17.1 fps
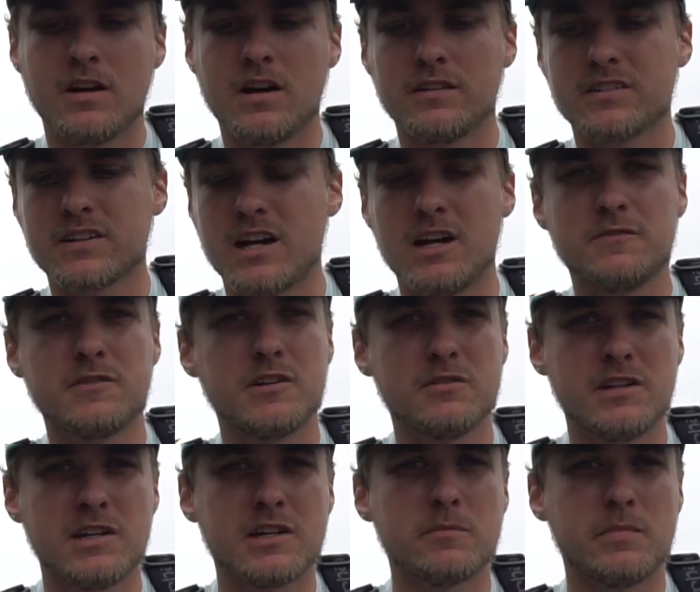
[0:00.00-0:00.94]
It's kind of a
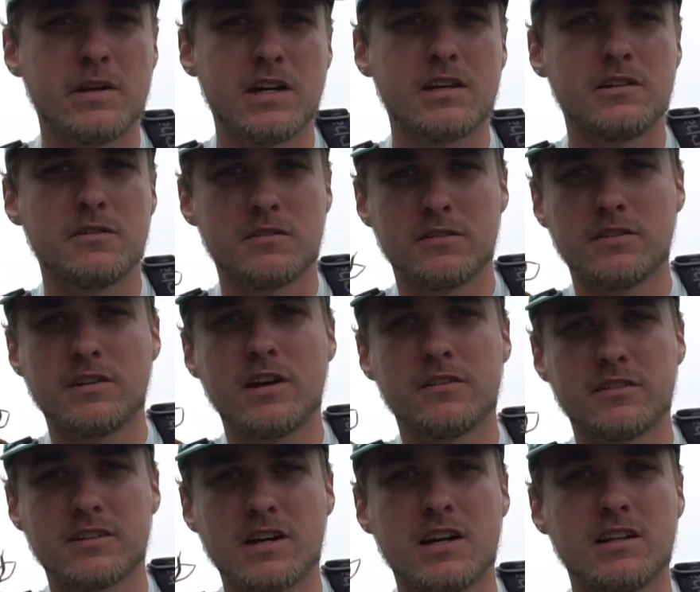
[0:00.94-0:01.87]
unique bait. You can
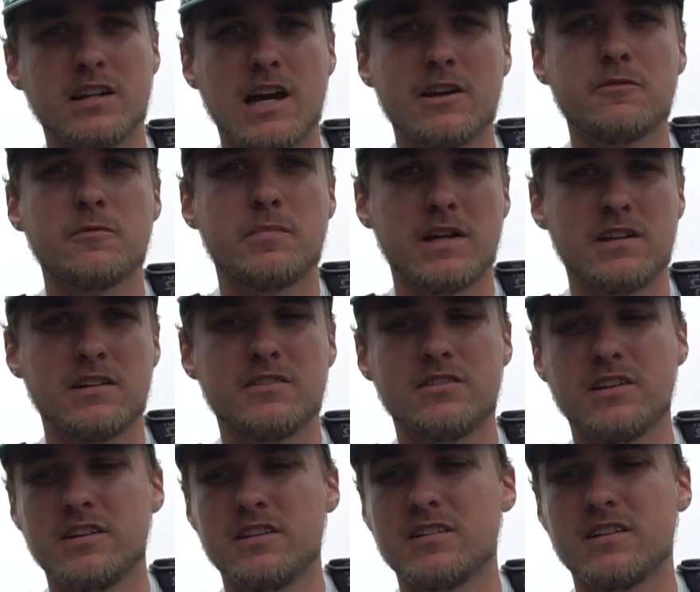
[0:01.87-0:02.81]
tell it's got a lot of
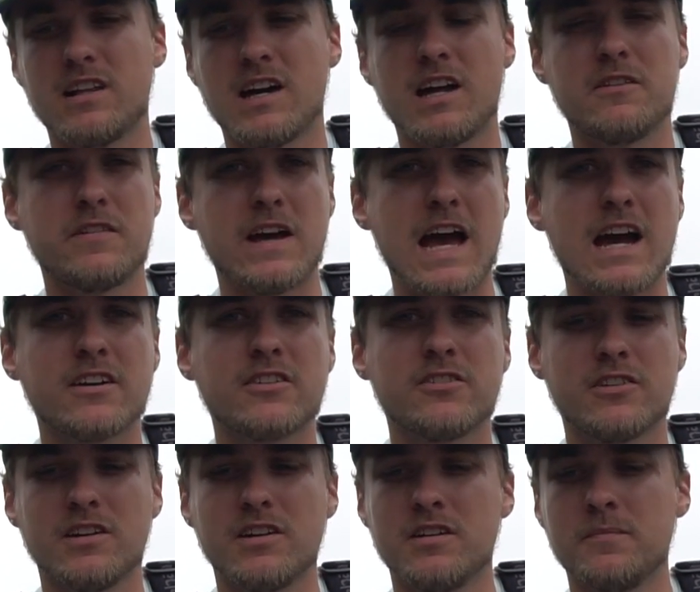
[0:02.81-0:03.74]
appendages, a lot of
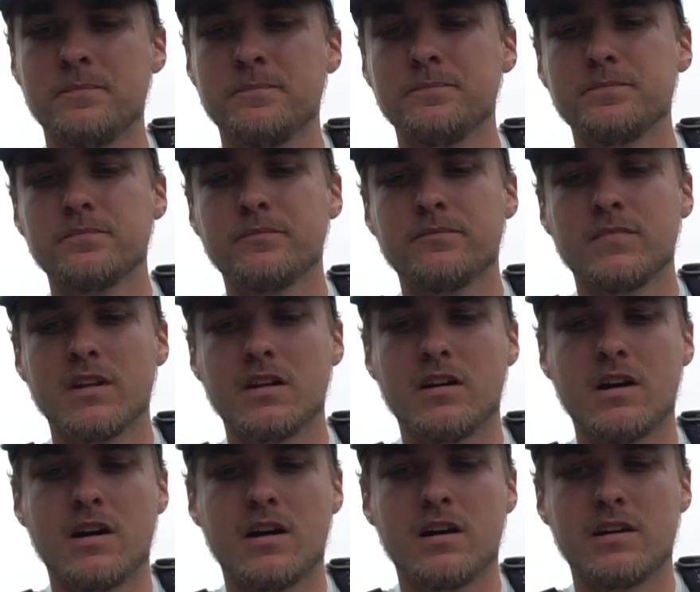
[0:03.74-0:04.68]
action.
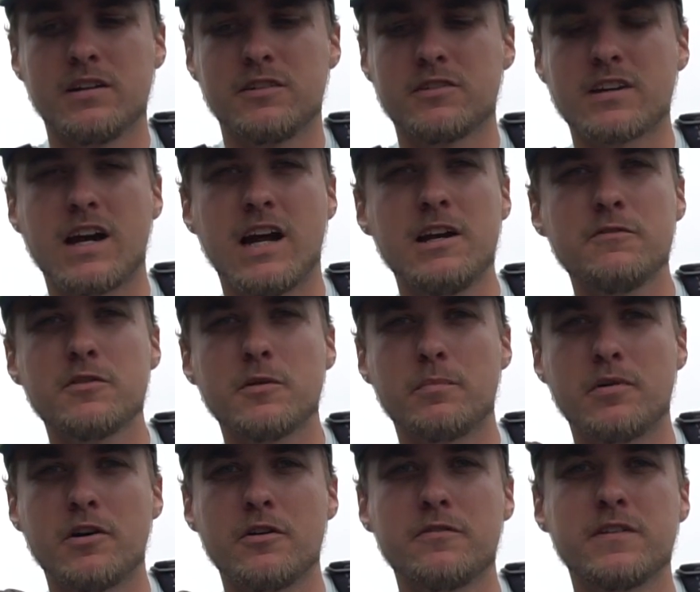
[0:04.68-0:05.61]
It's kind of the
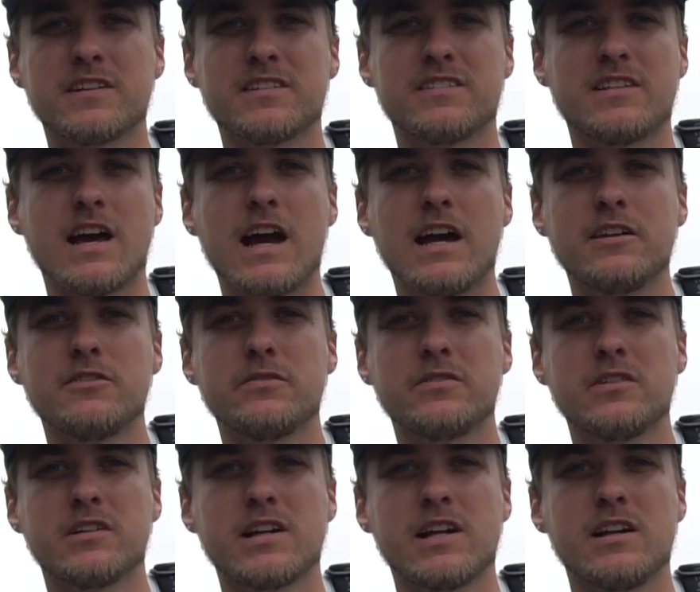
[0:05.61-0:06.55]
perfect size
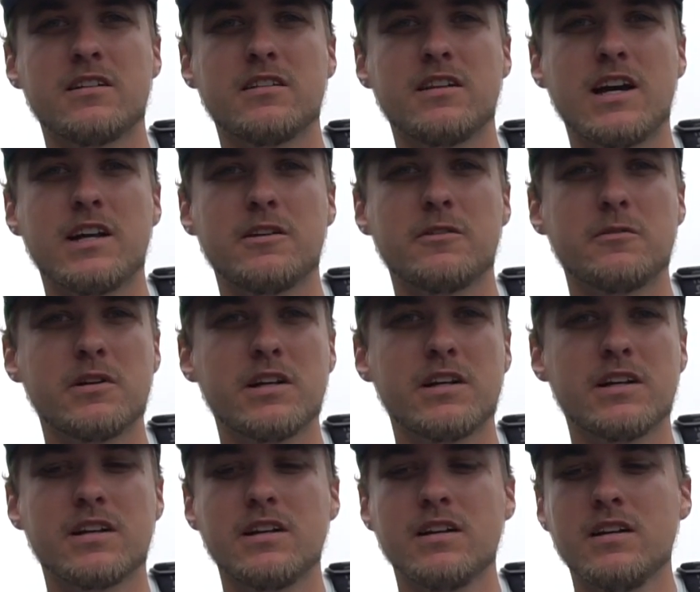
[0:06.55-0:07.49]
for a Carolina
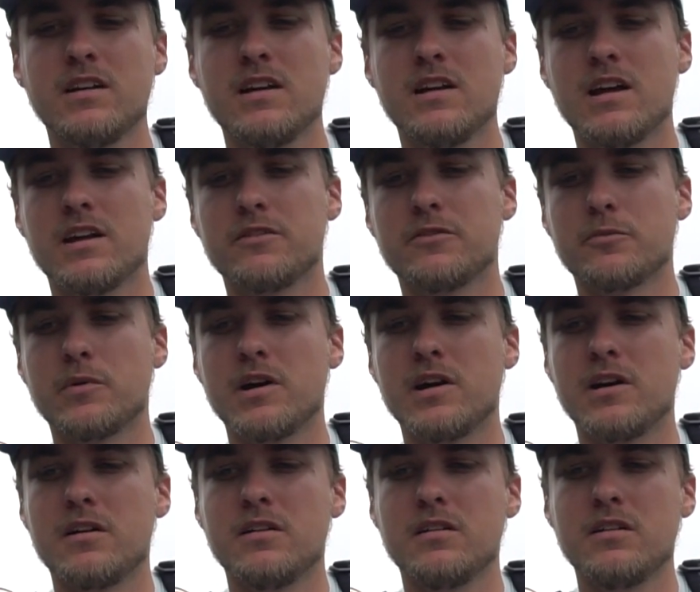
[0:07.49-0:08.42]
rig as
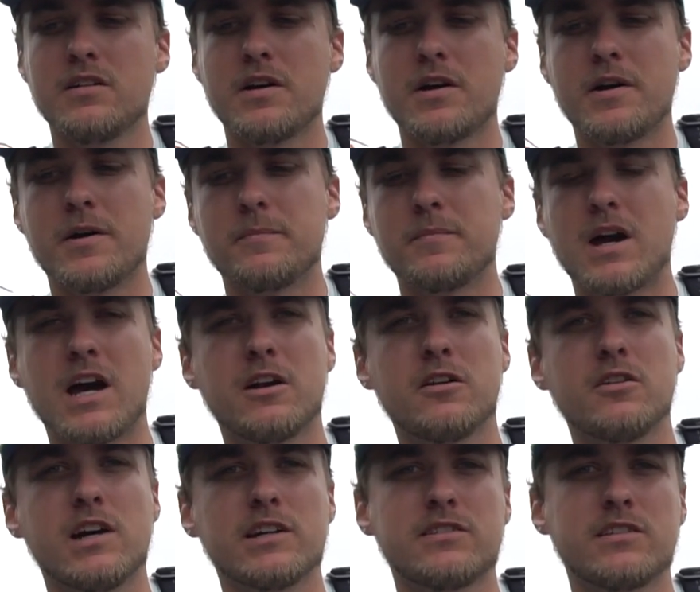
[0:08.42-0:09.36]
well. I
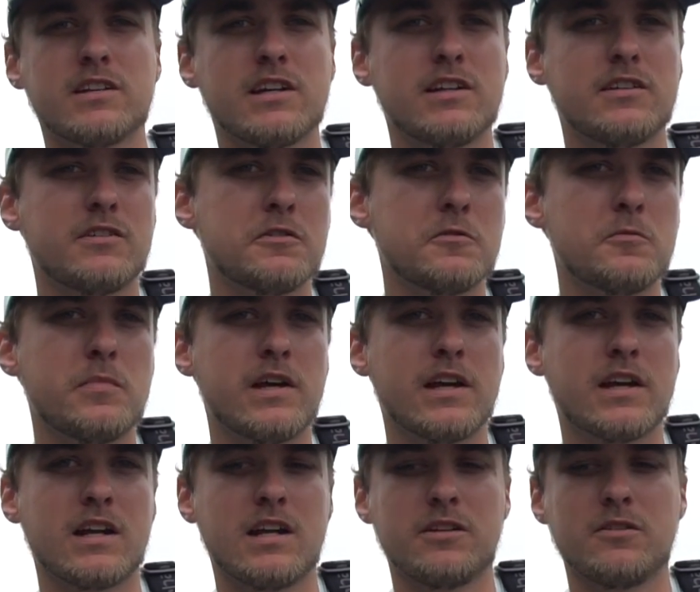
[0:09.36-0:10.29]
don't like to get too
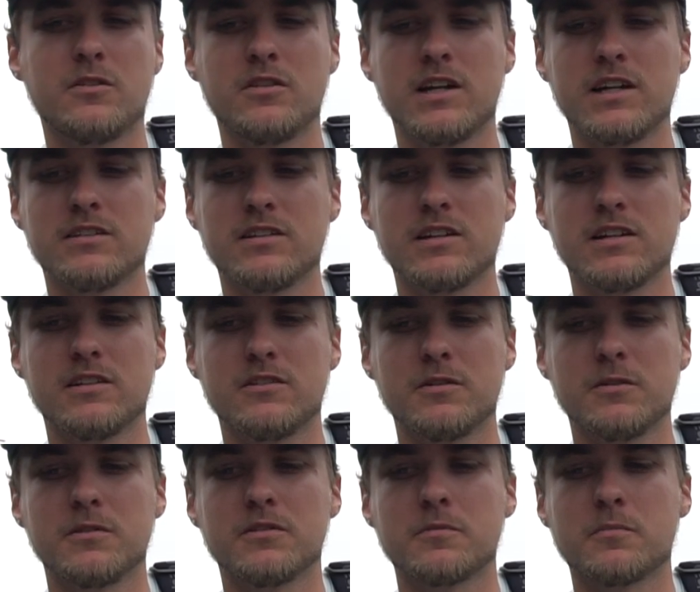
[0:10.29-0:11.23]
big and I don't like to get
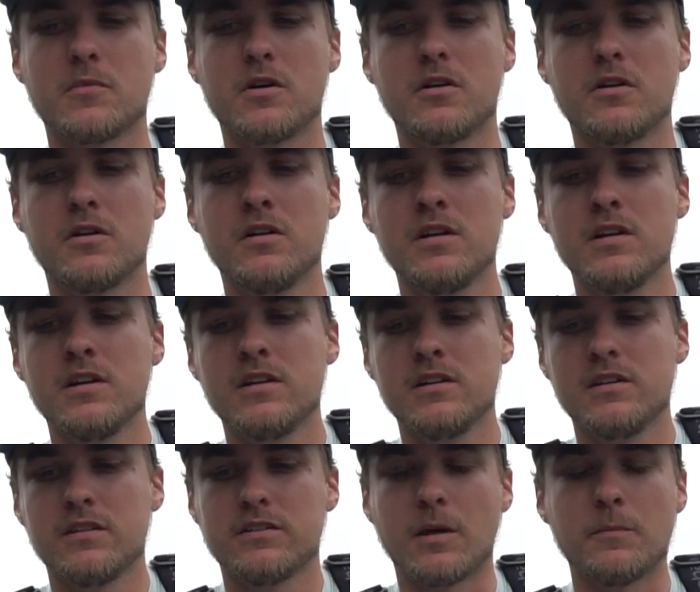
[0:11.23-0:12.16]
too small.
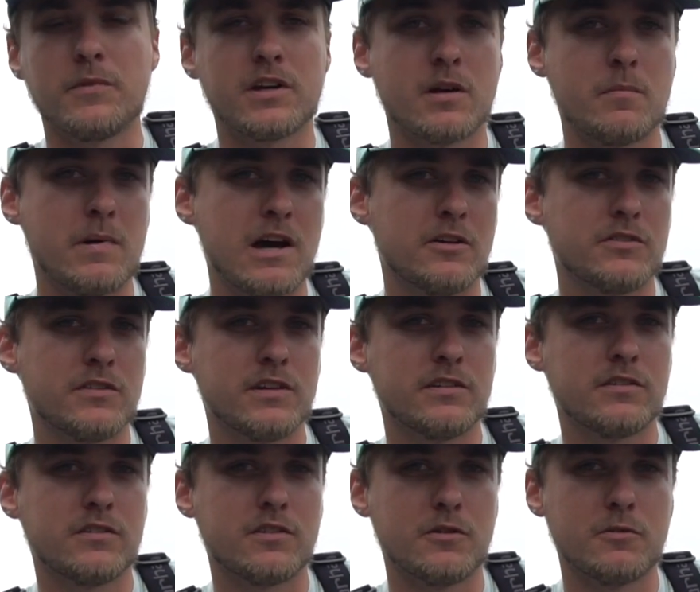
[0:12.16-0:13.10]
Something about
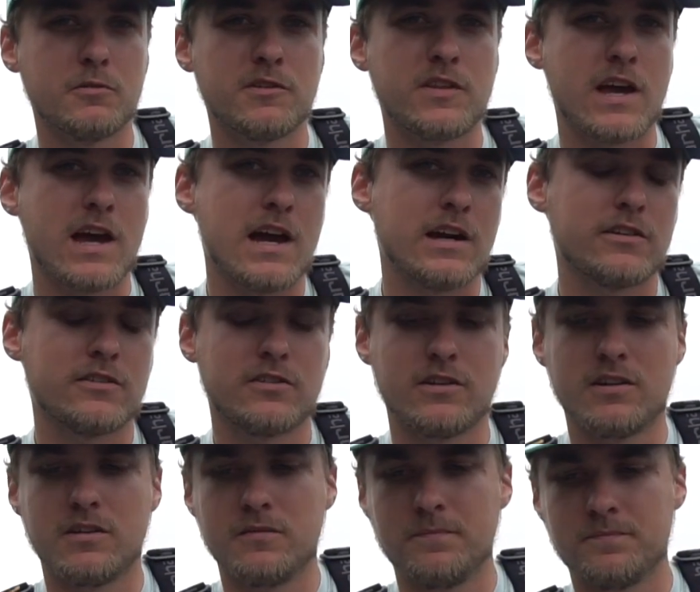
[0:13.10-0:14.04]
this too with the
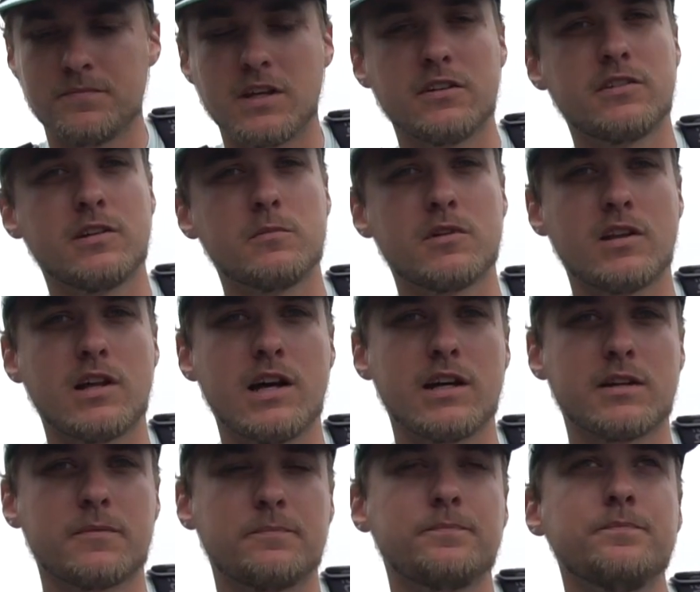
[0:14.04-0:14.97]
action they seem to like.